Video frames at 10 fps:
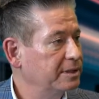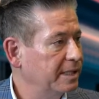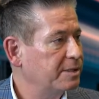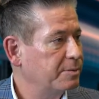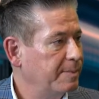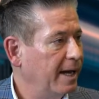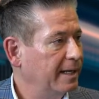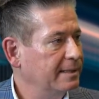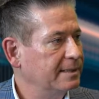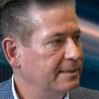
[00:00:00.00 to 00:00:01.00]
And this was
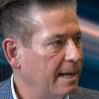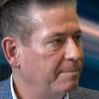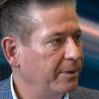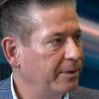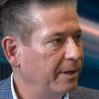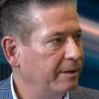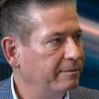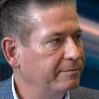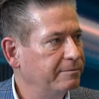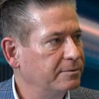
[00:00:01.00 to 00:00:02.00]
back in December
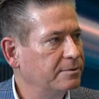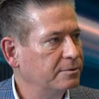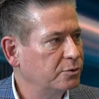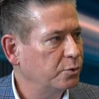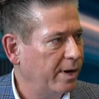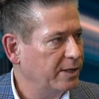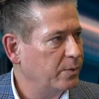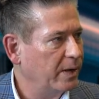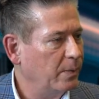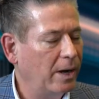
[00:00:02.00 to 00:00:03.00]
of
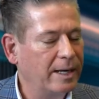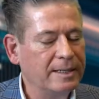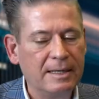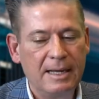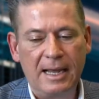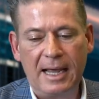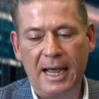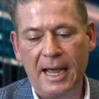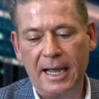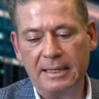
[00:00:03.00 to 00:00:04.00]
2021.
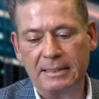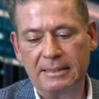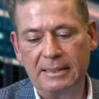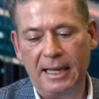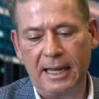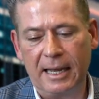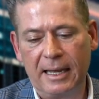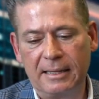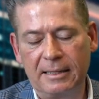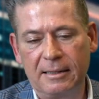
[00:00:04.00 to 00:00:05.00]
And
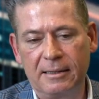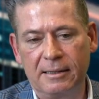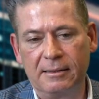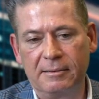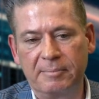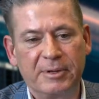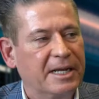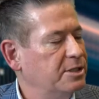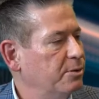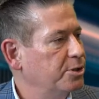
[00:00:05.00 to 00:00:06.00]

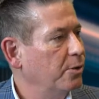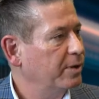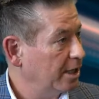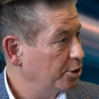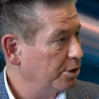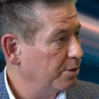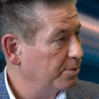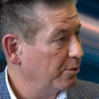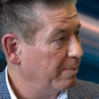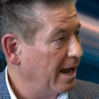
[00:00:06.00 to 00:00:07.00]
because there was no kitchen, there
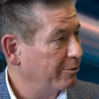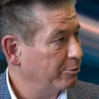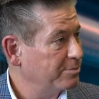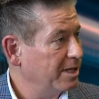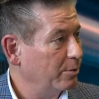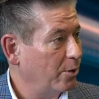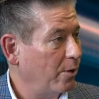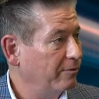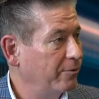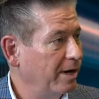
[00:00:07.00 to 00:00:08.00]
was no bathrooms, they were
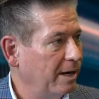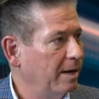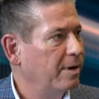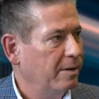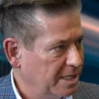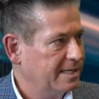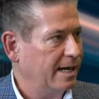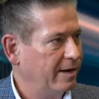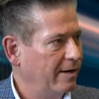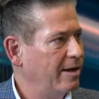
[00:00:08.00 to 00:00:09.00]
going for it was a
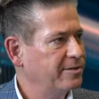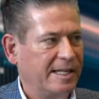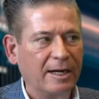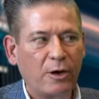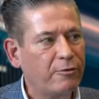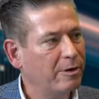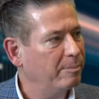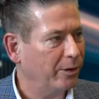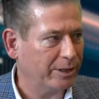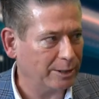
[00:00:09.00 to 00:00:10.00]
tear-down house. They didn't go for a
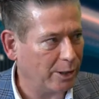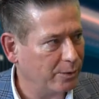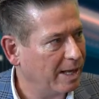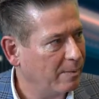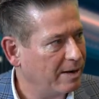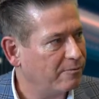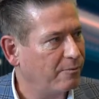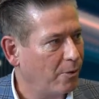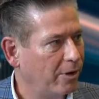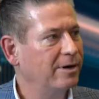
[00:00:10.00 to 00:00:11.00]
building loan. They went
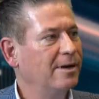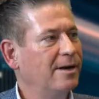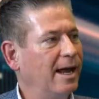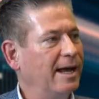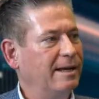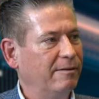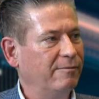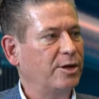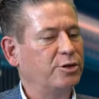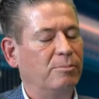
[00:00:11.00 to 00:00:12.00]
for a
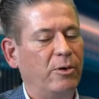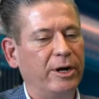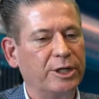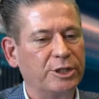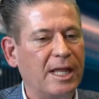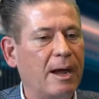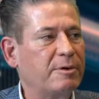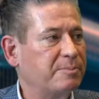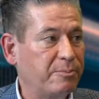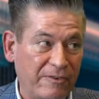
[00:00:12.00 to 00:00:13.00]
conventional mortgage, and that
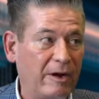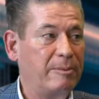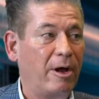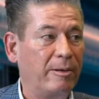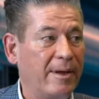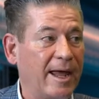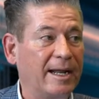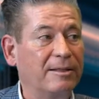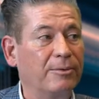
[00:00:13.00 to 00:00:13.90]
was very problematic.